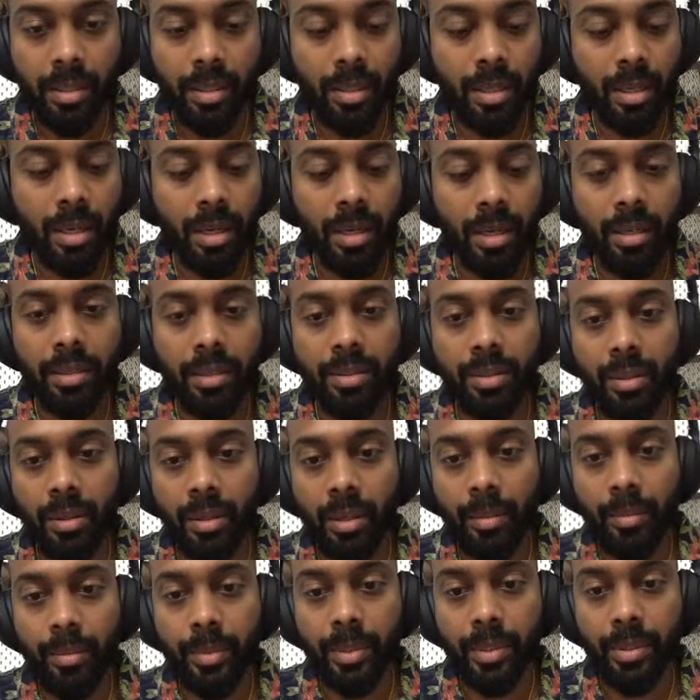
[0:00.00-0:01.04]
Got it. So
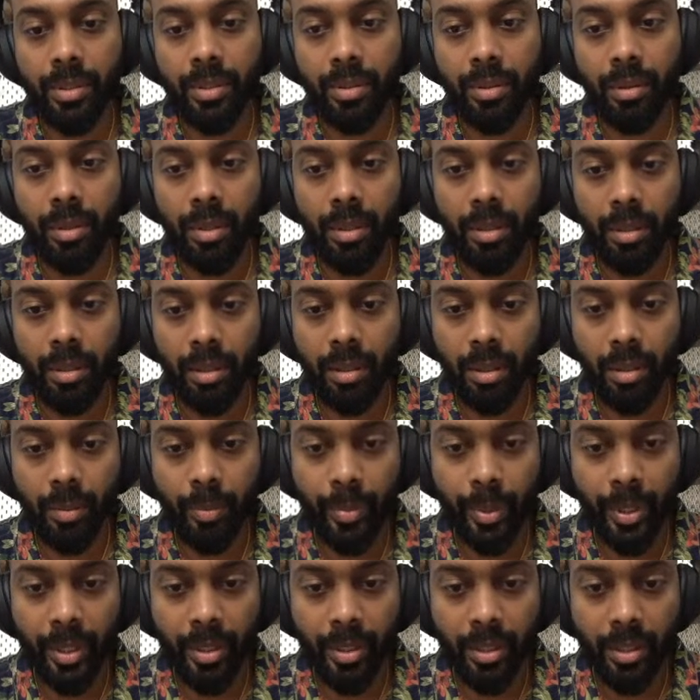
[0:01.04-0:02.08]
I'm just gonna
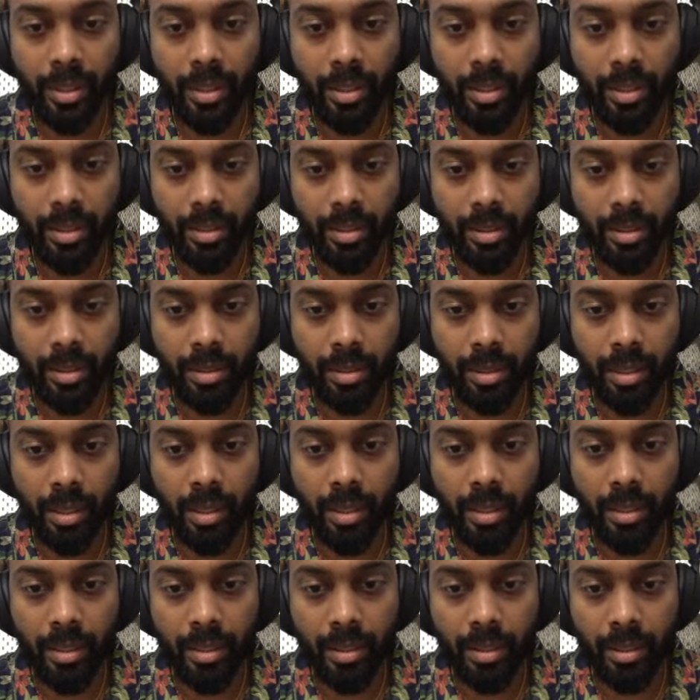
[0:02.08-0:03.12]
copy this,
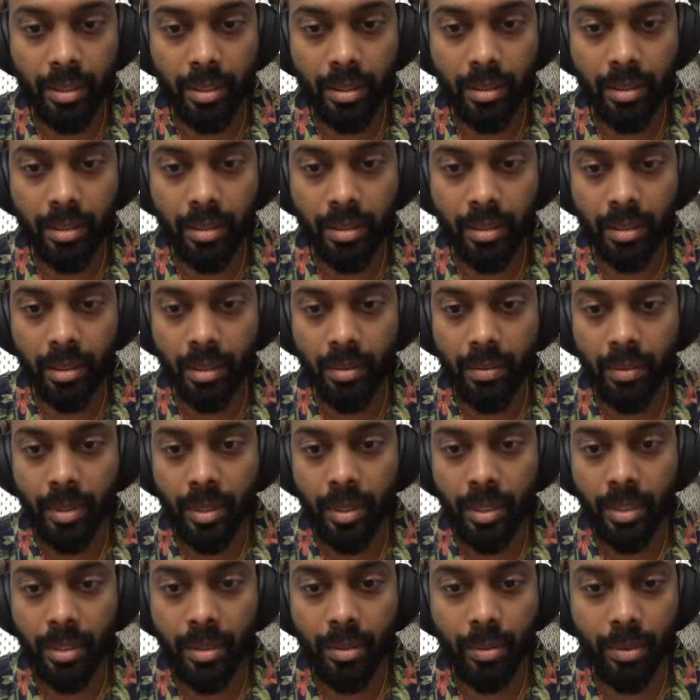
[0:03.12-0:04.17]
select this, convert
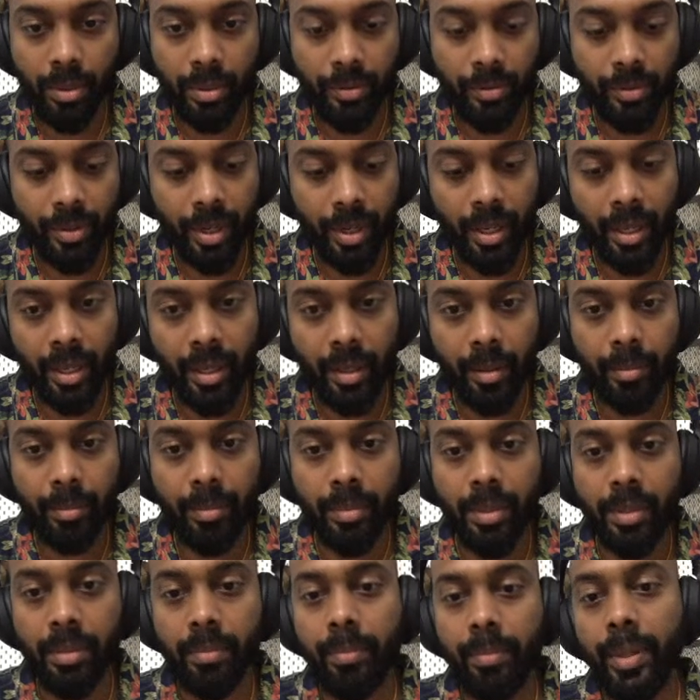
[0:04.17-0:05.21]
it into a plane,
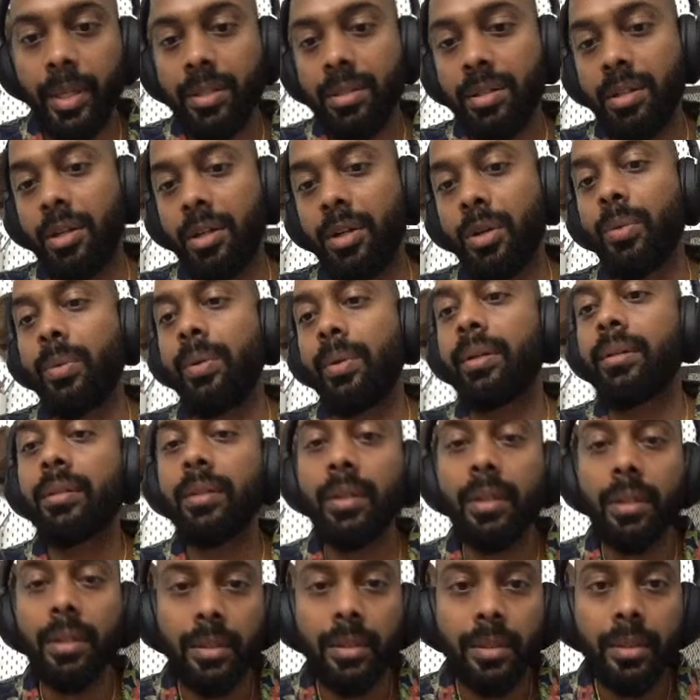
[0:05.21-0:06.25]
and paste it over.
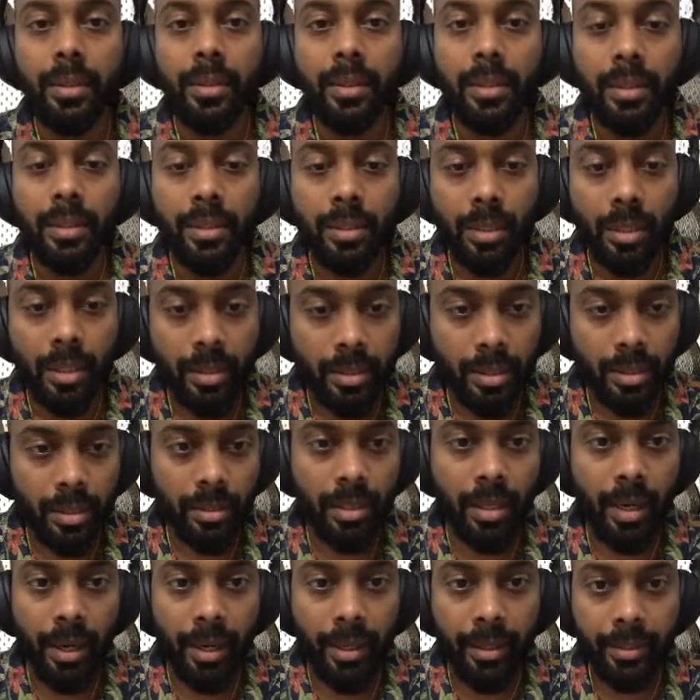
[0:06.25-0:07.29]
So this is
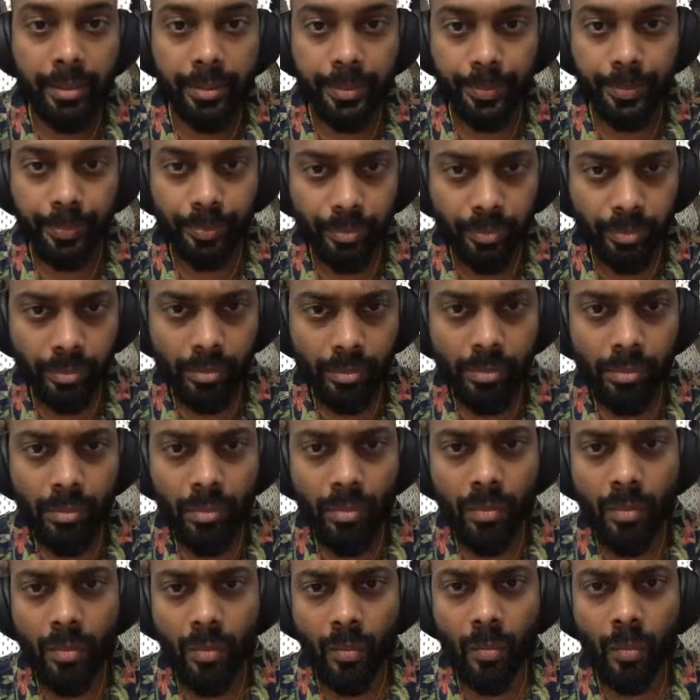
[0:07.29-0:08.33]
great.
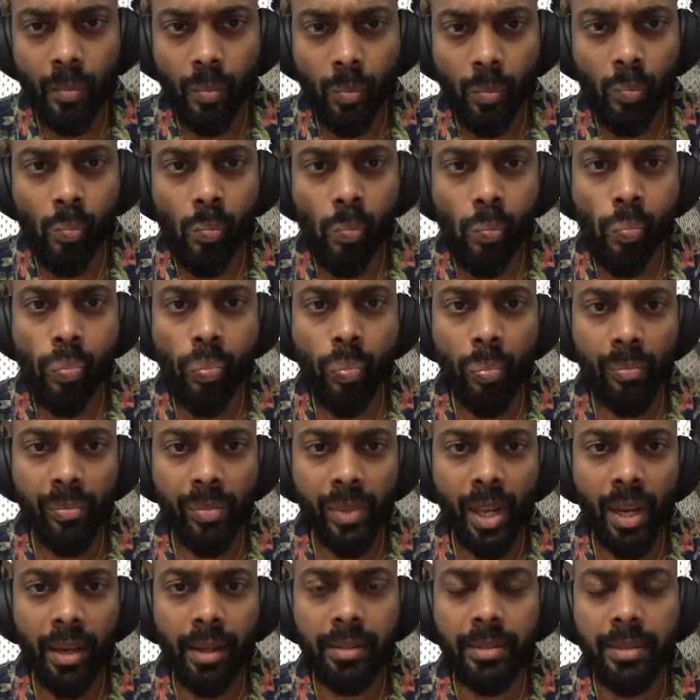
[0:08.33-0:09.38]
Mm,
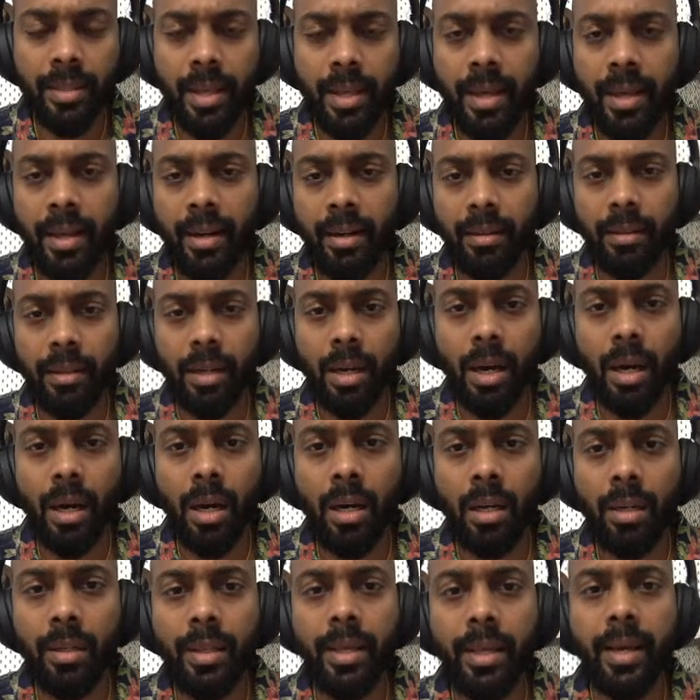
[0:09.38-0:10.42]

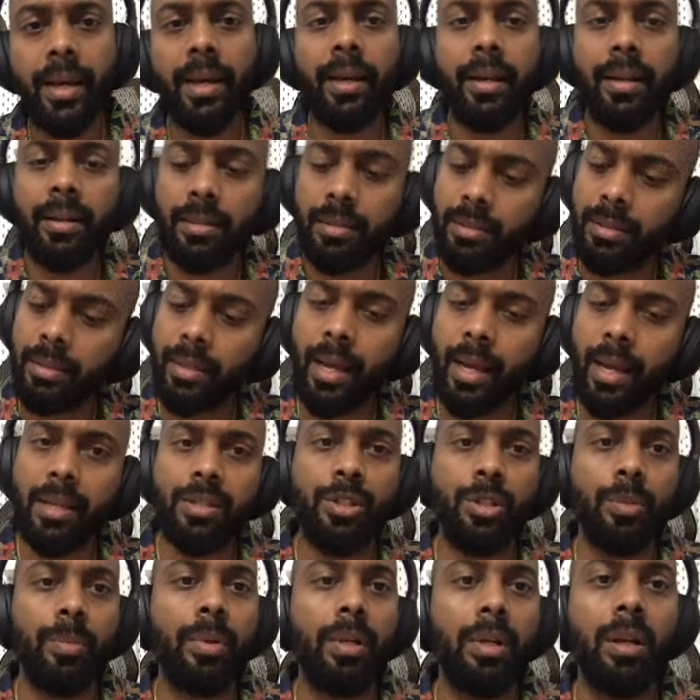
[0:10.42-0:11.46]
are there
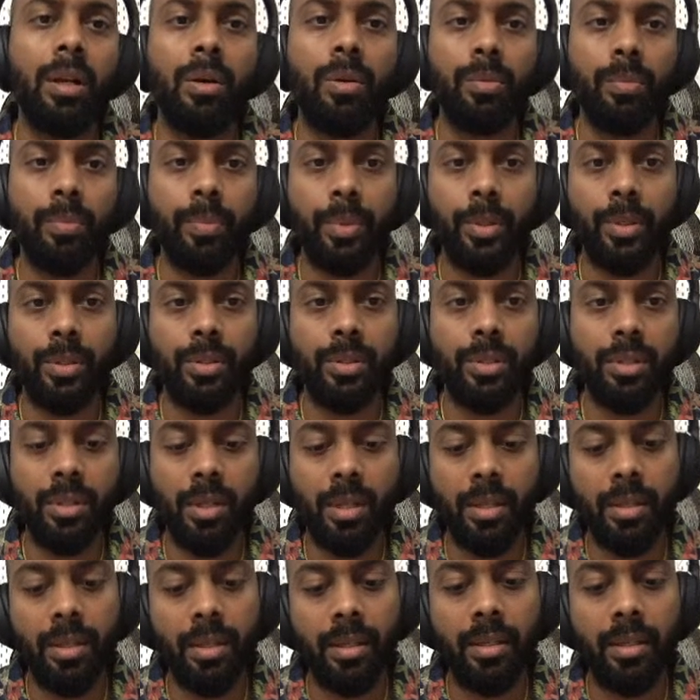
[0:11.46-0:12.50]
tangible outputs?
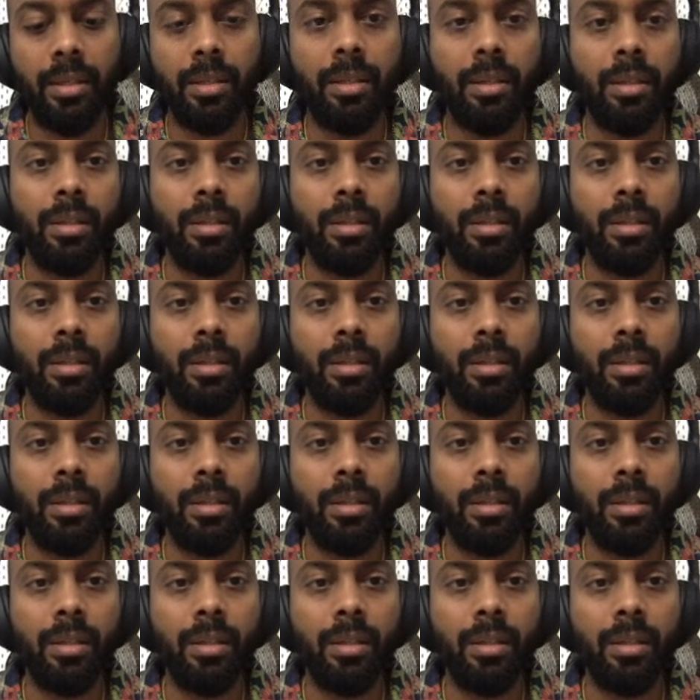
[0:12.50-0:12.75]
I think